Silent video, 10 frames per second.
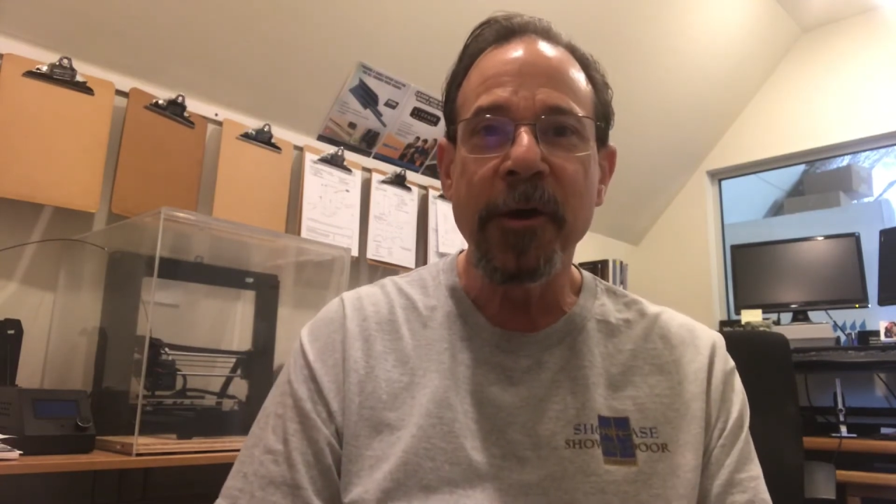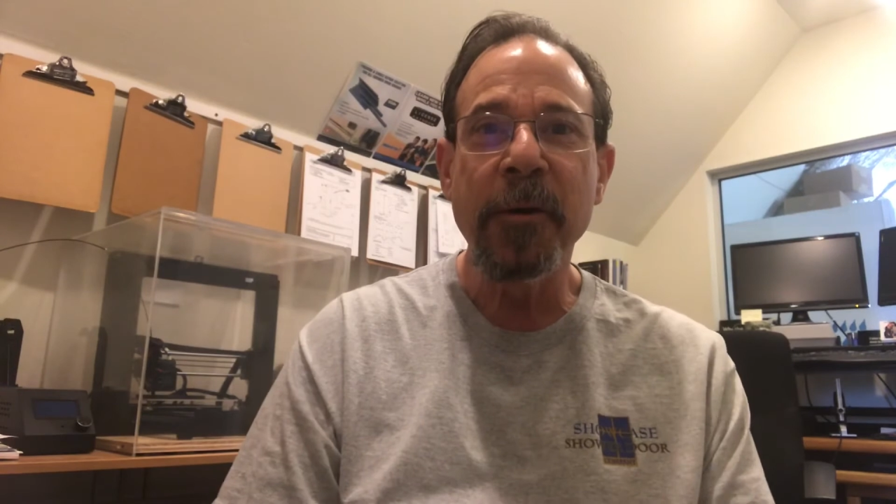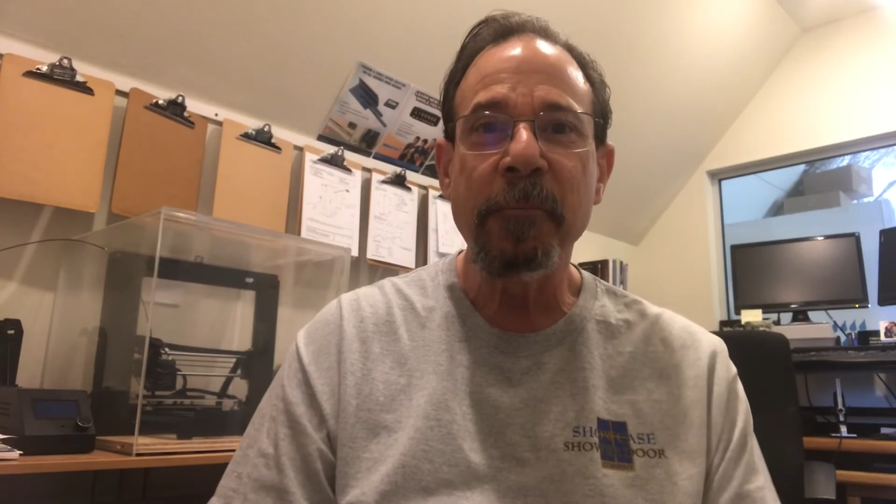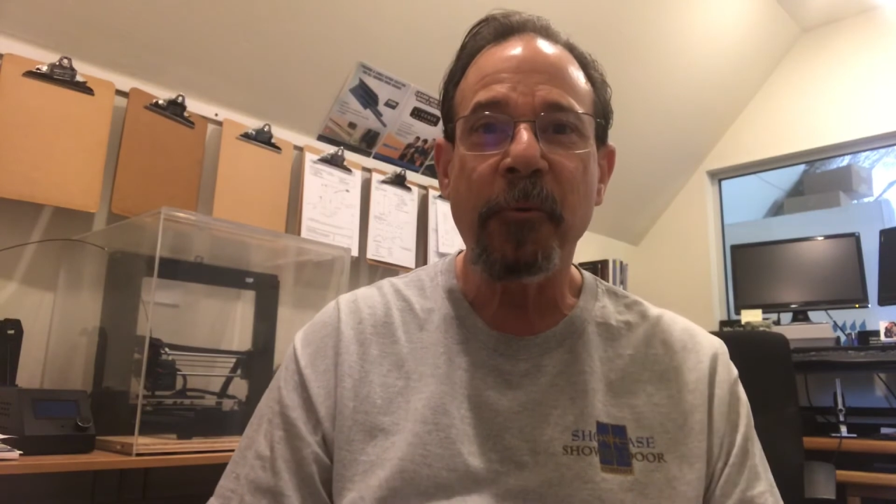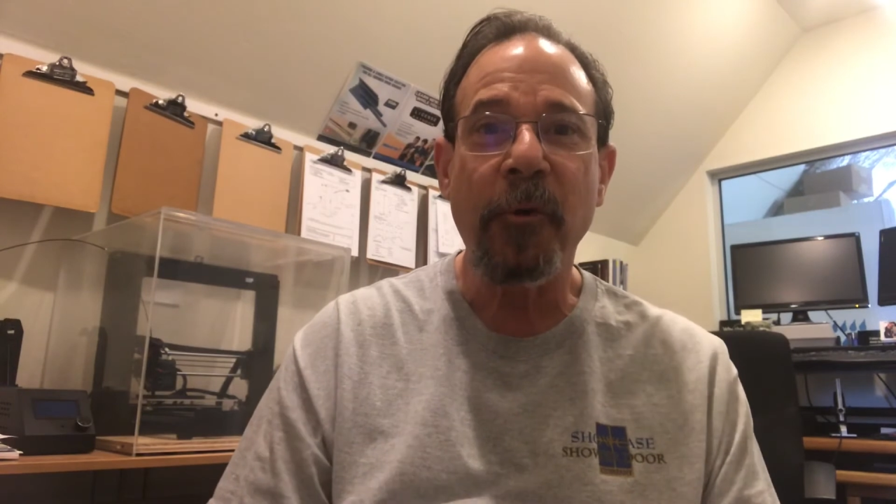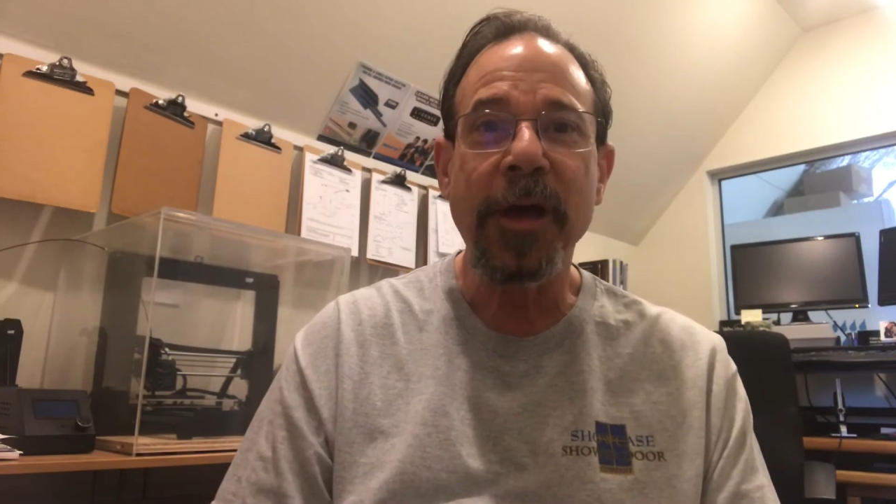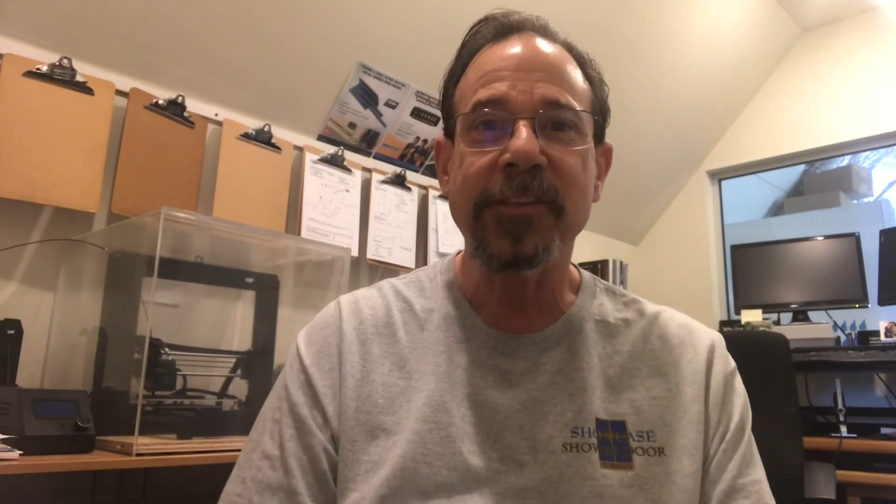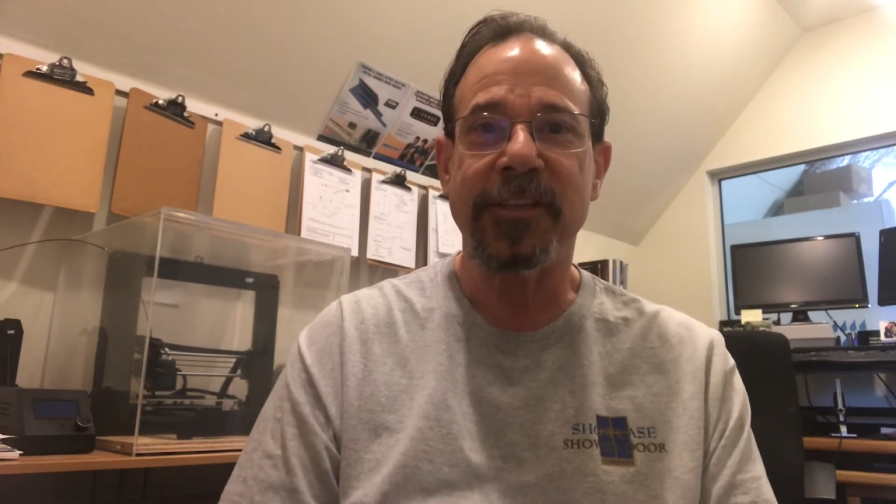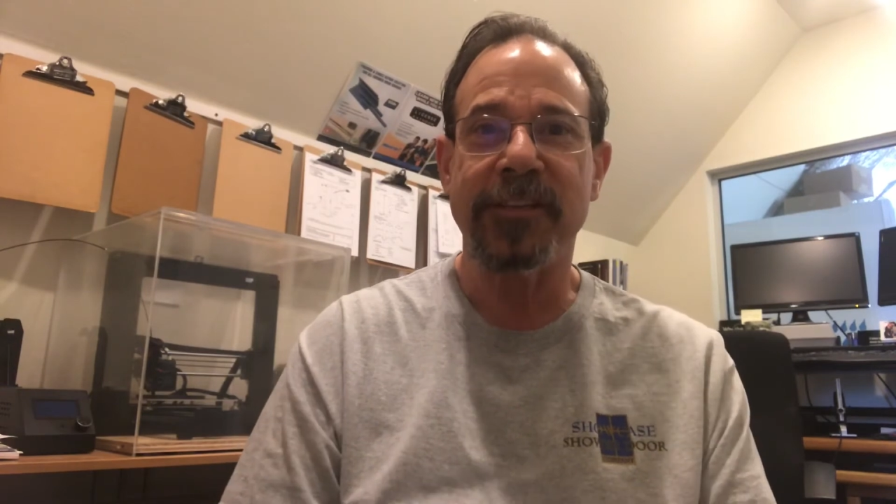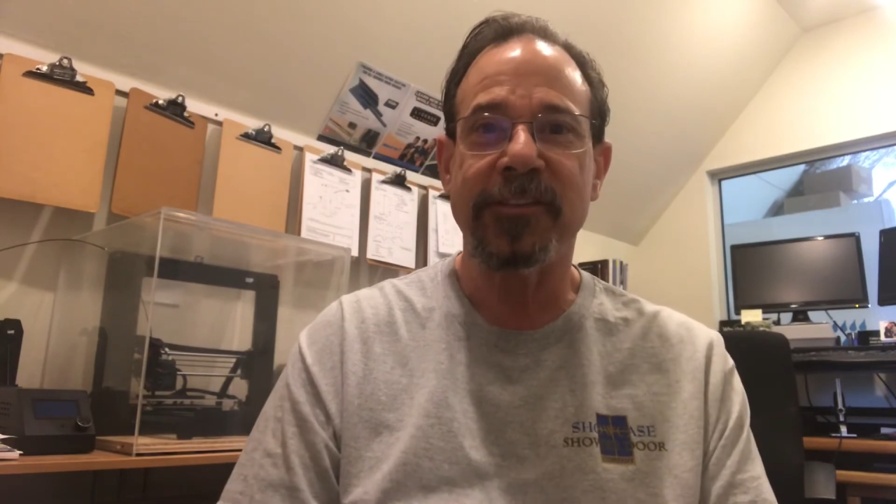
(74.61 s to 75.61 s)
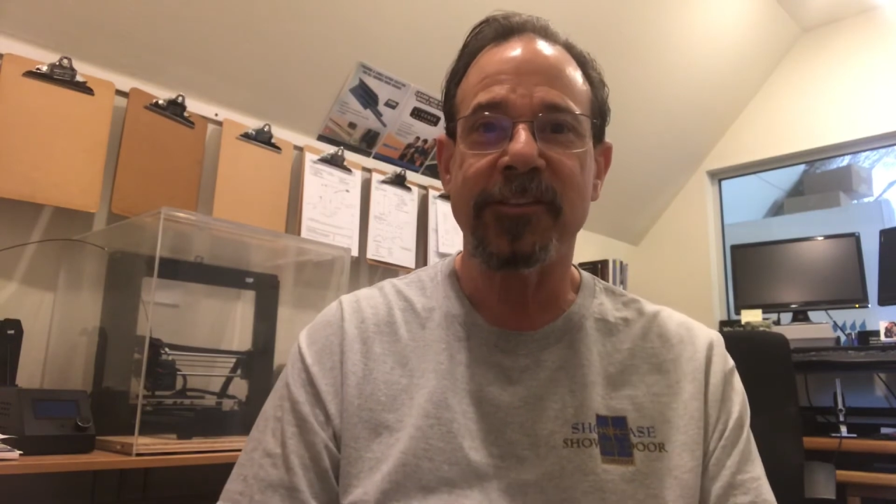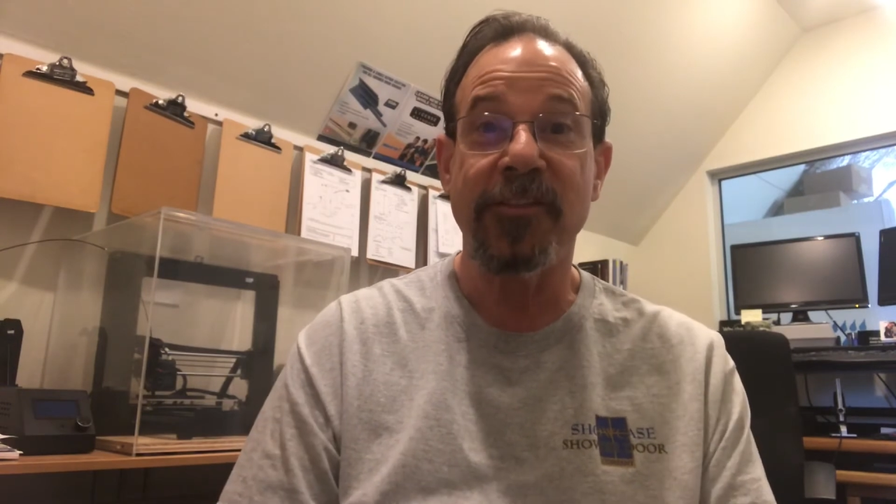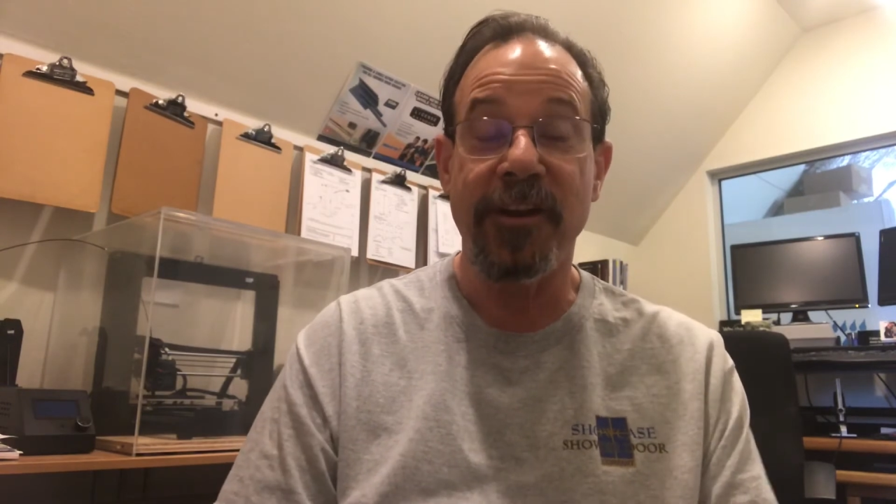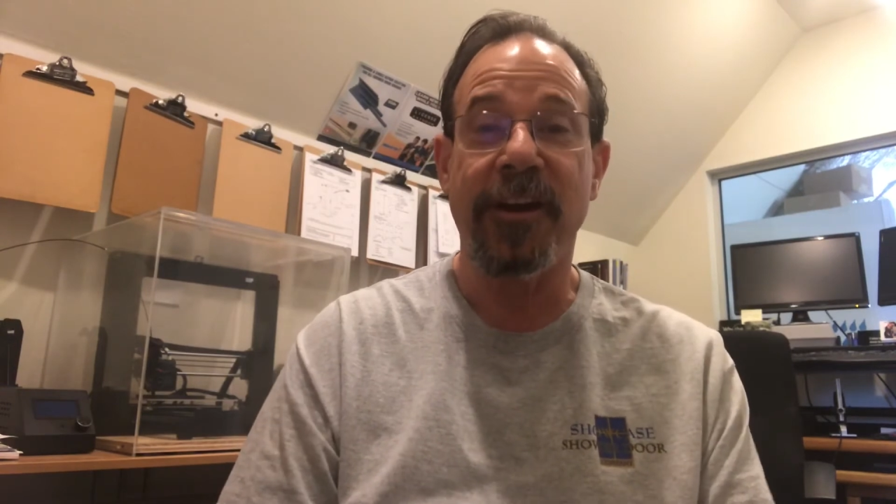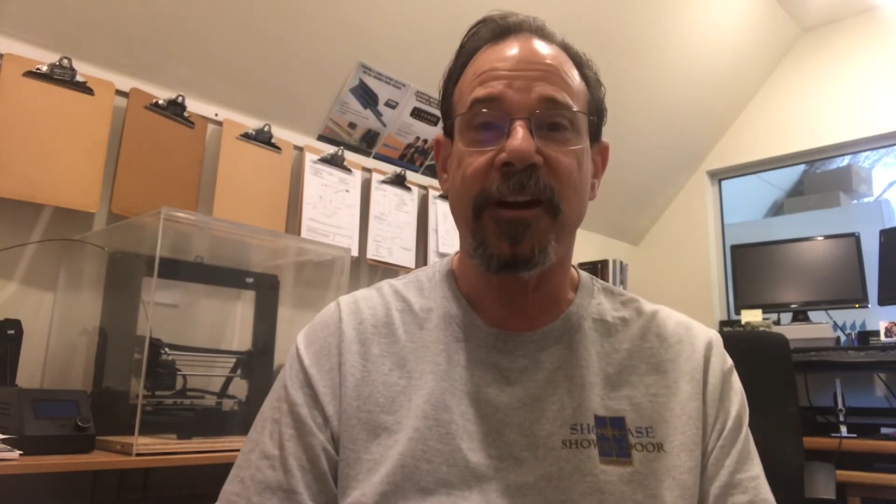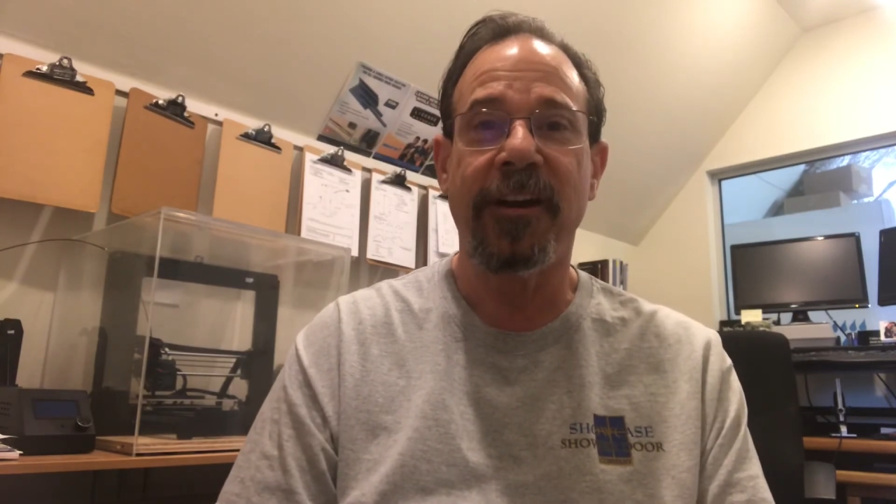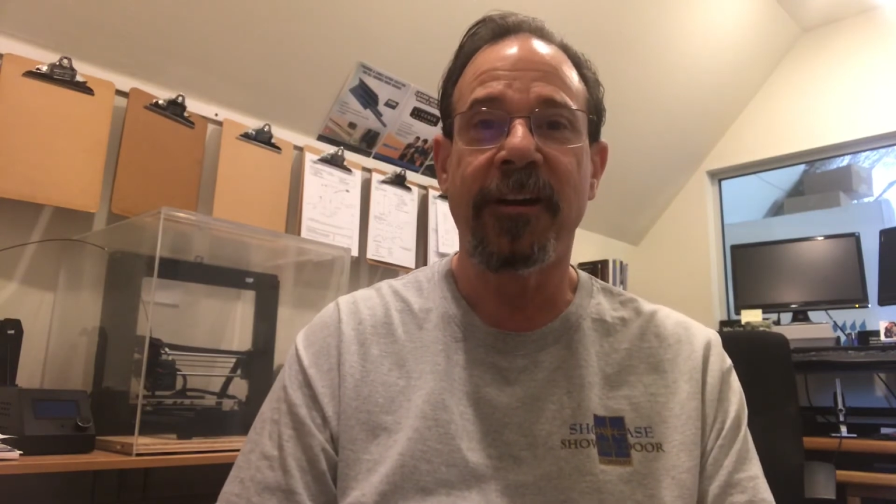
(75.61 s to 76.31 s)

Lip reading: presence there.